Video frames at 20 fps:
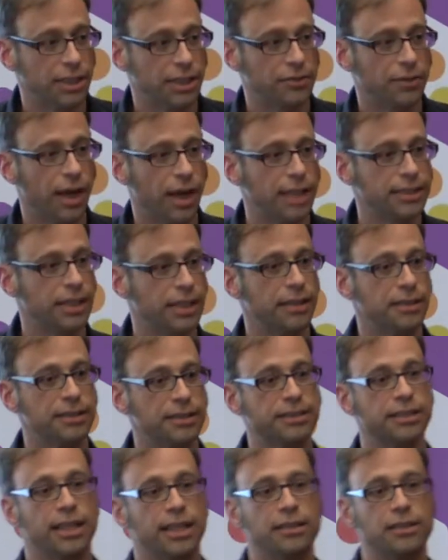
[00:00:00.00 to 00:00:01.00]
as far as I
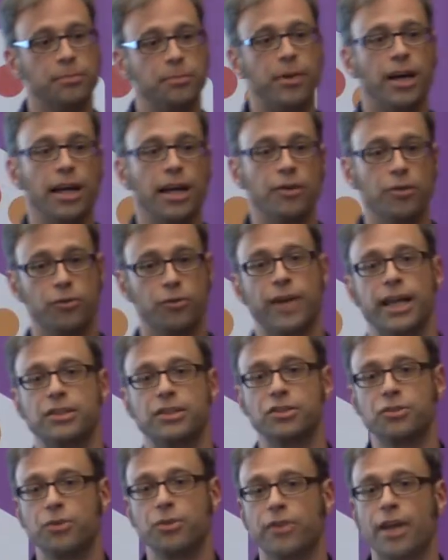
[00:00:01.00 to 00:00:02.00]
understand it, by
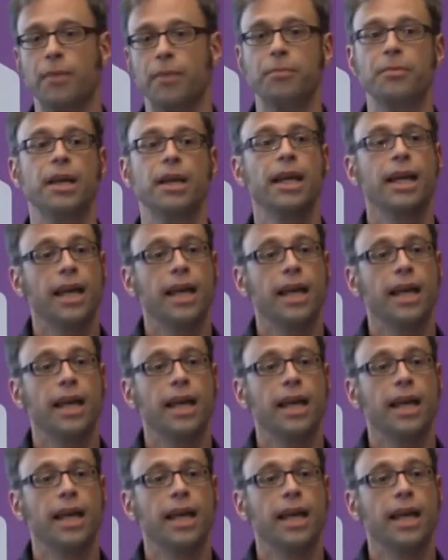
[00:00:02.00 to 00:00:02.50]
WriteToThem.